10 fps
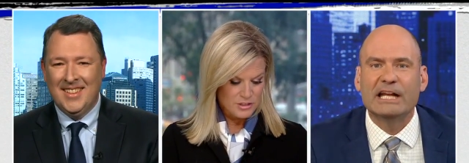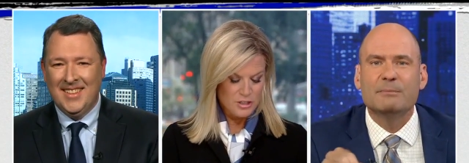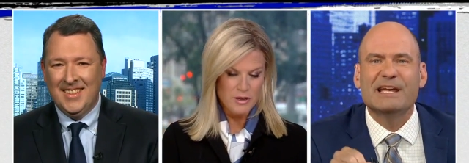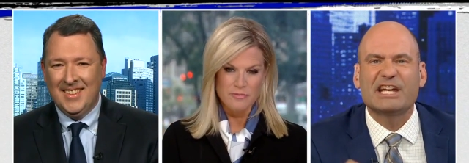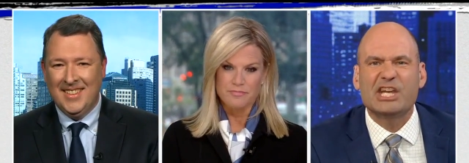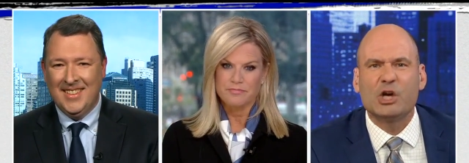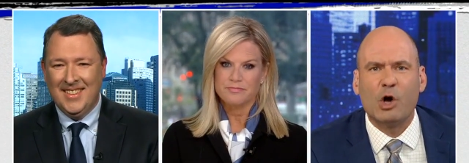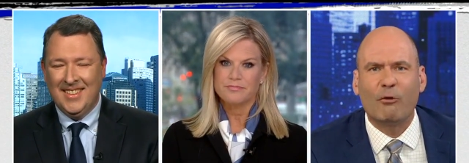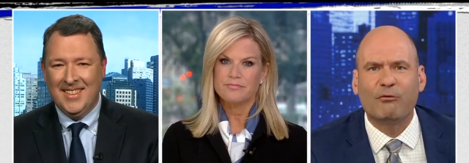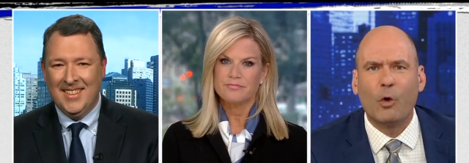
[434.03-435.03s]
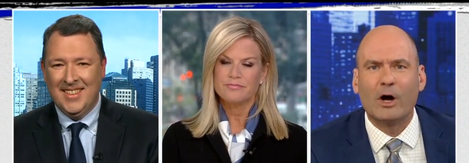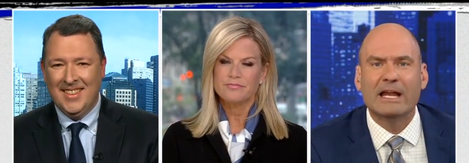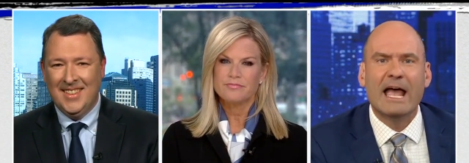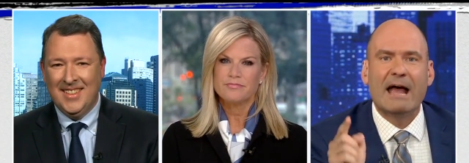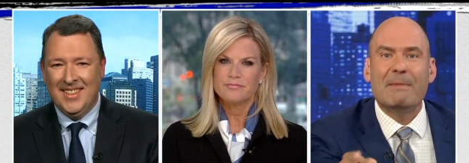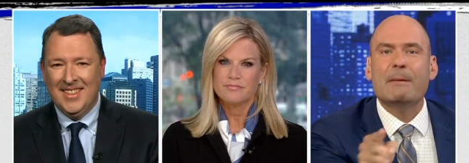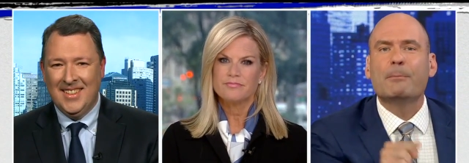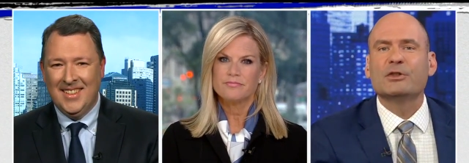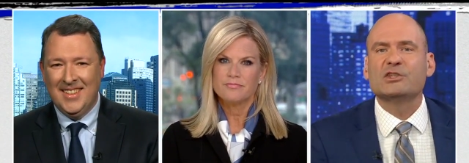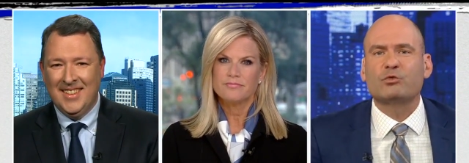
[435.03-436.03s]
Speaker 1: and he'd be a hero for it, and maybe
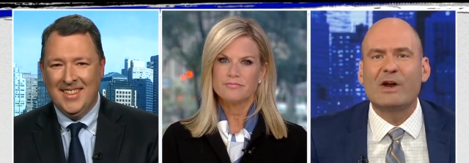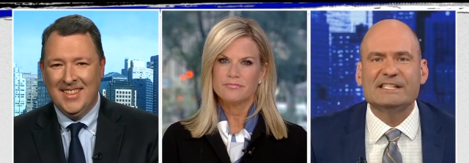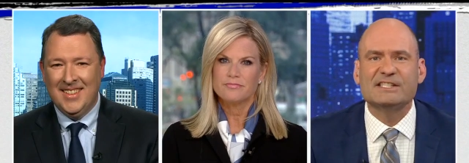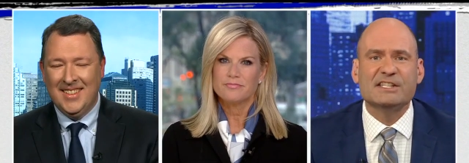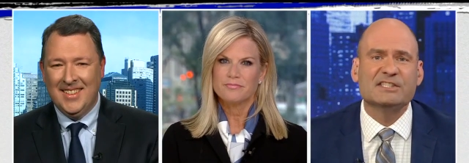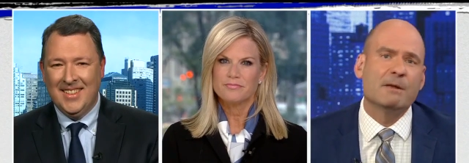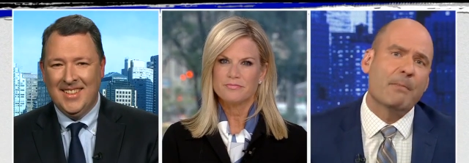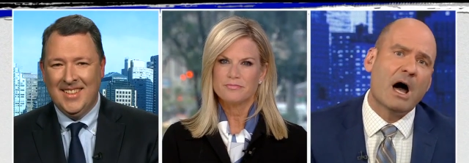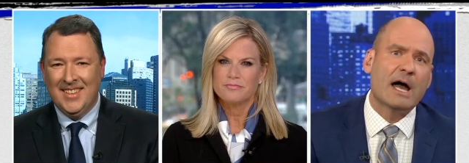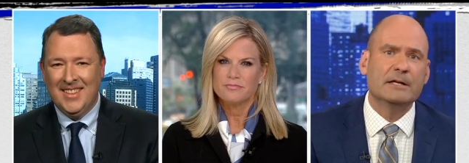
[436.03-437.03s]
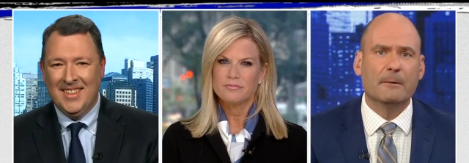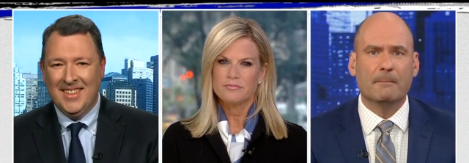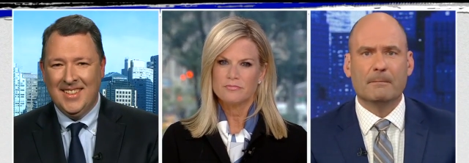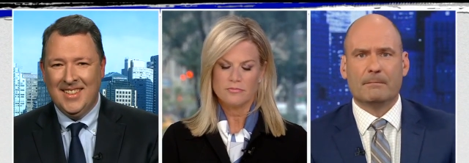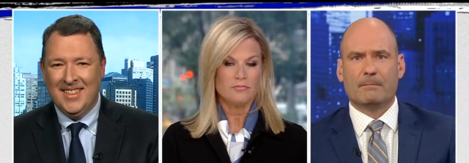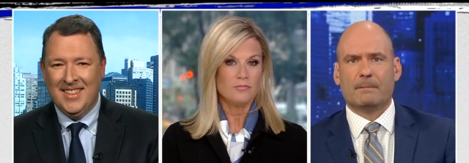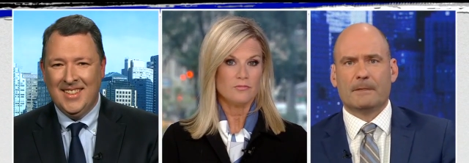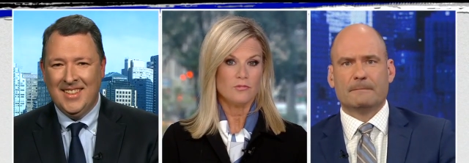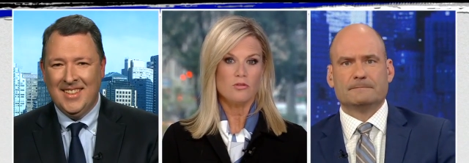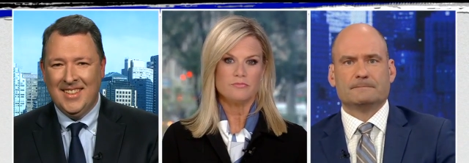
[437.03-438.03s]
put this racist incident behind him.
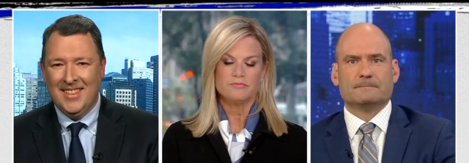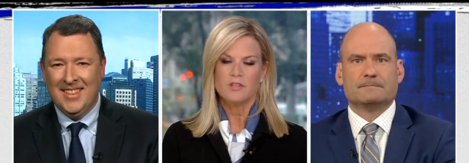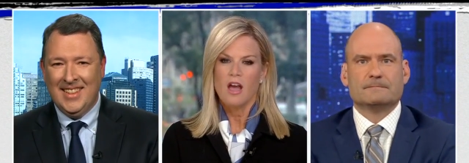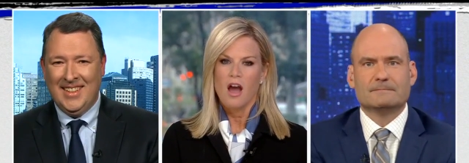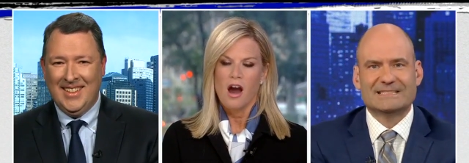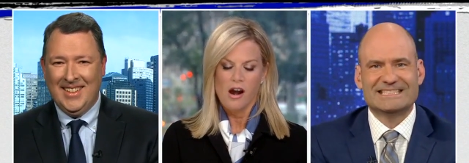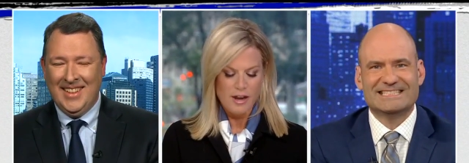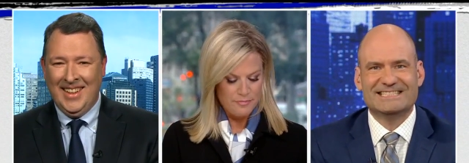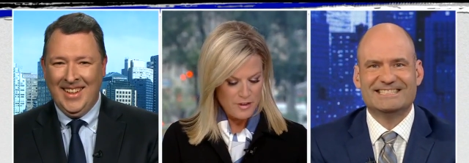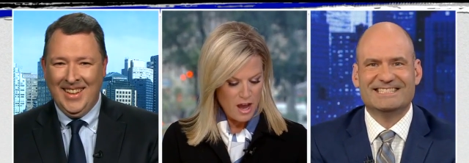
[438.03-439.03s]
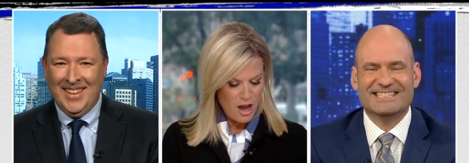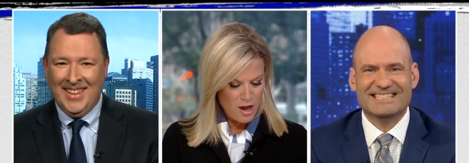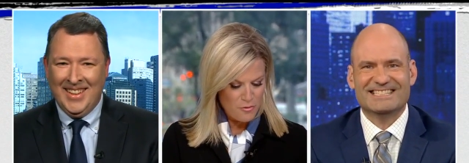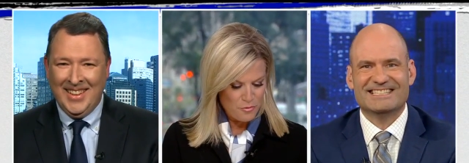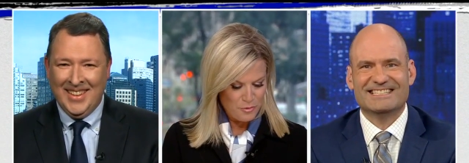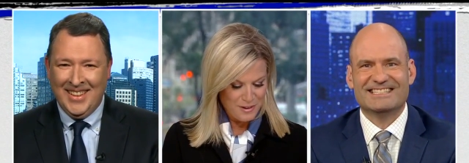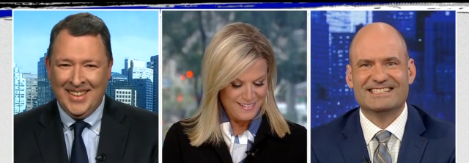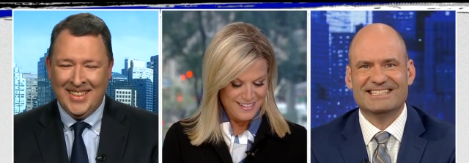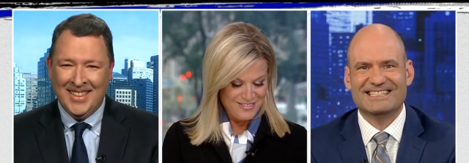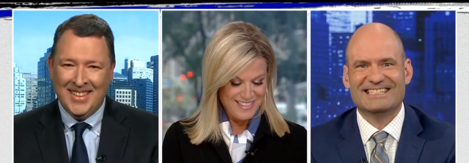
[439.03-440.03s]
All right, uh, we're going to
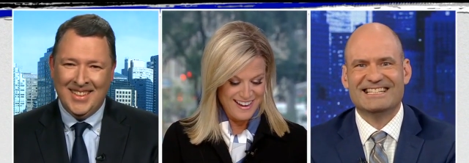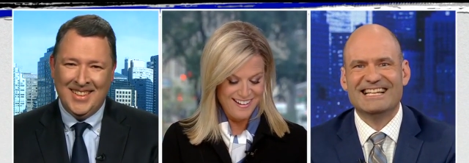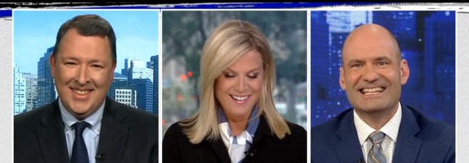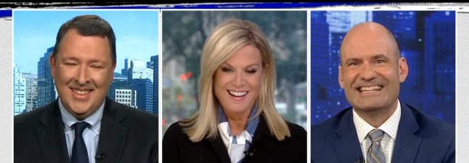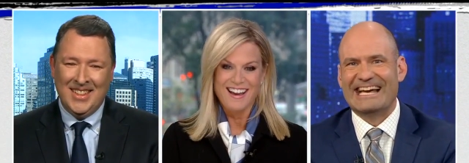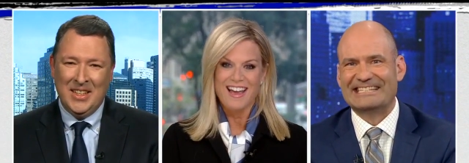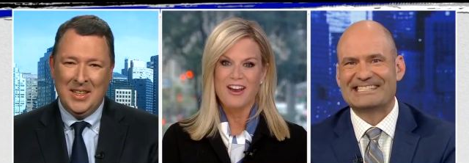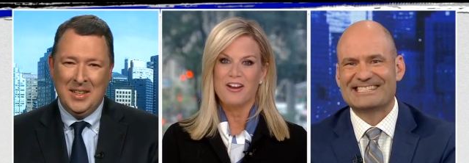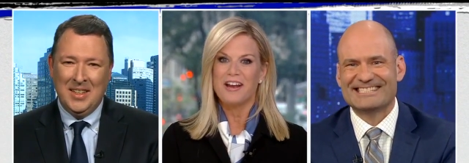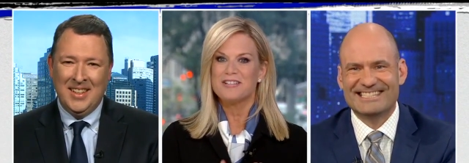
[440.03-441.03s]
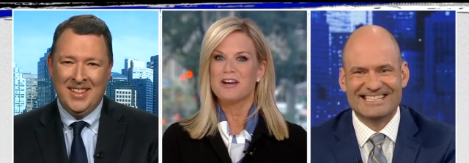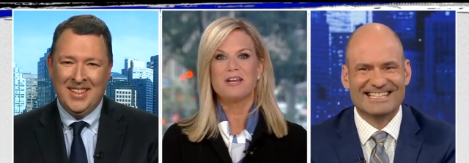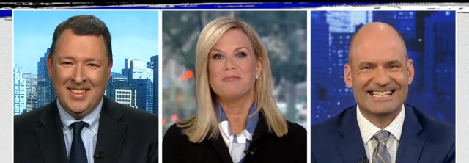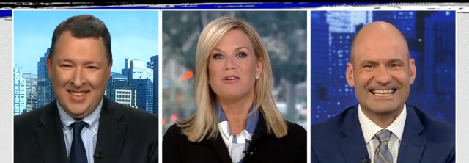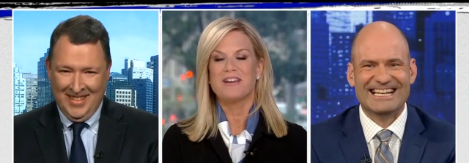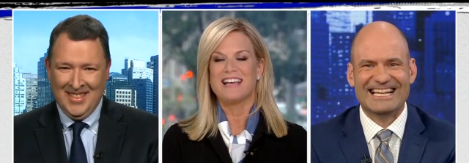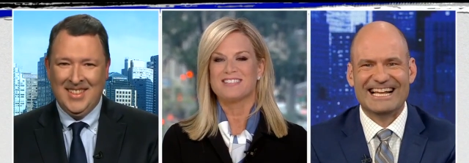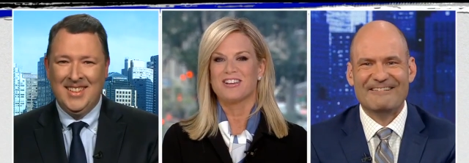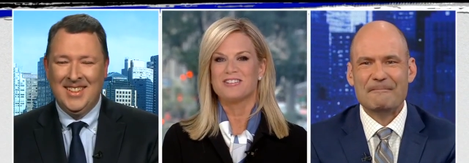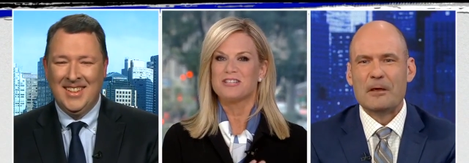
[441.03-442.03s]
leave
Speaker 2: it there. I, I, he's not going to blow a
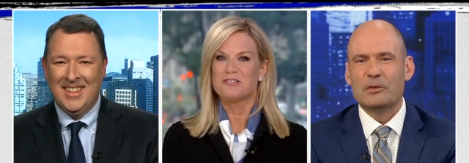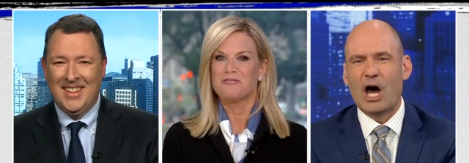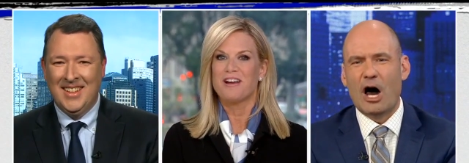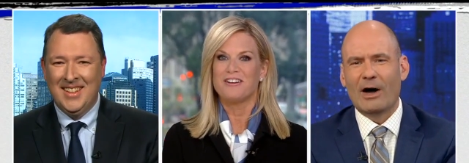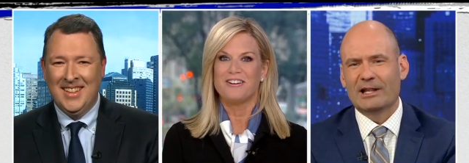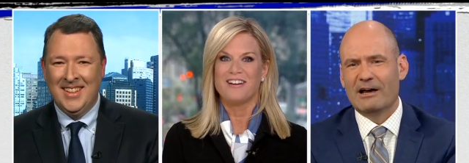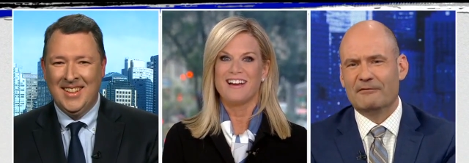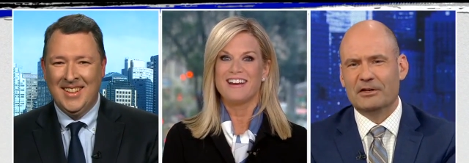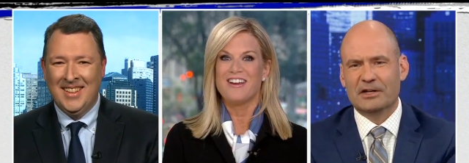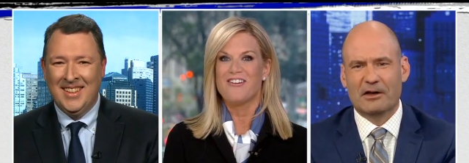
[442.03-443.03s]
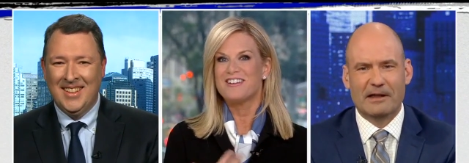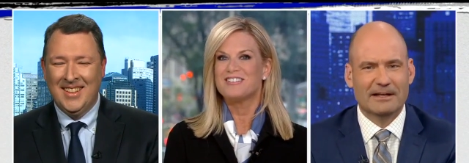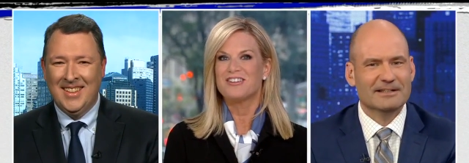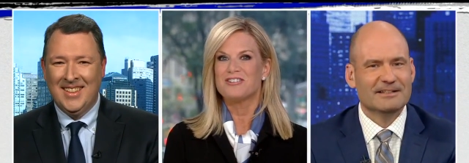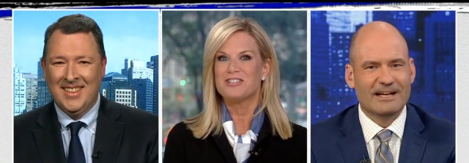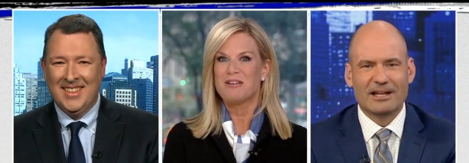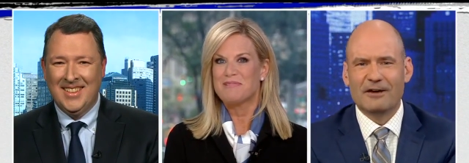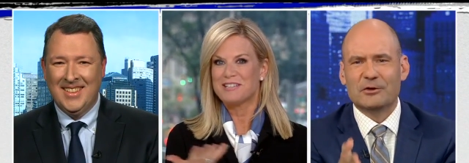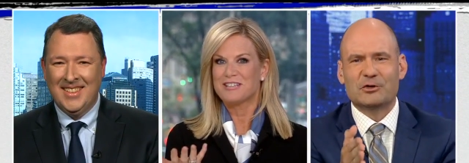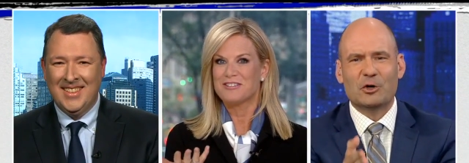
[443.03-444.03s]
gasket because he's a no, runner. I love you. I know. You know he's in good shape. I love
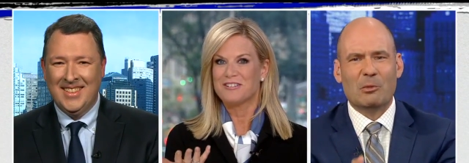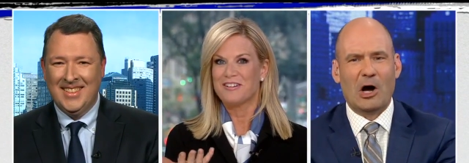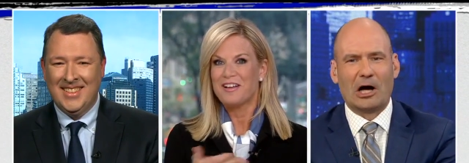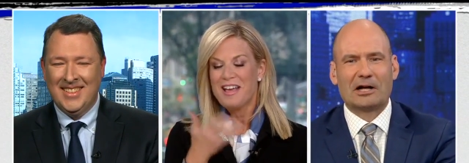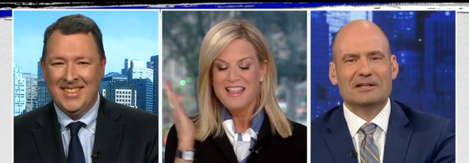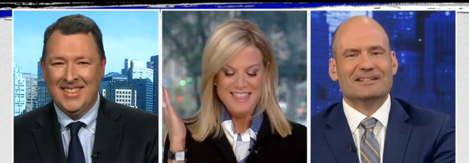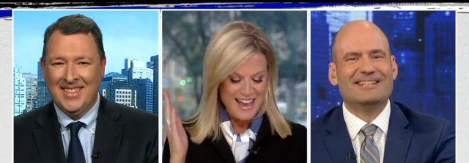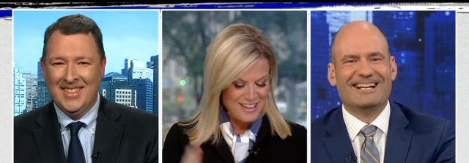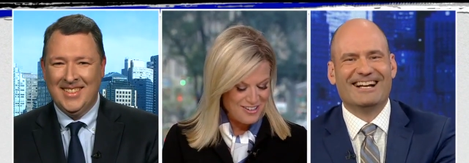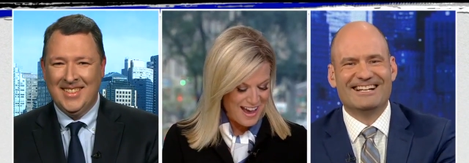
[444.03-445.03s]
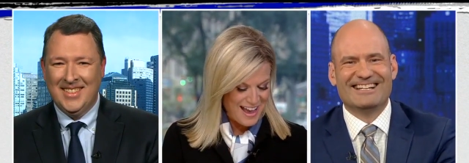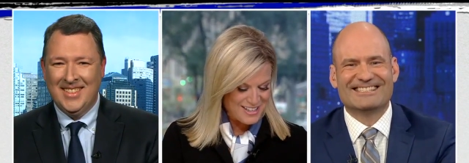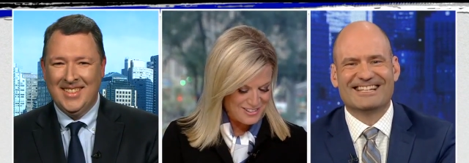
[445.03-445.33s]
he's you too, Mark. Thank you, guys.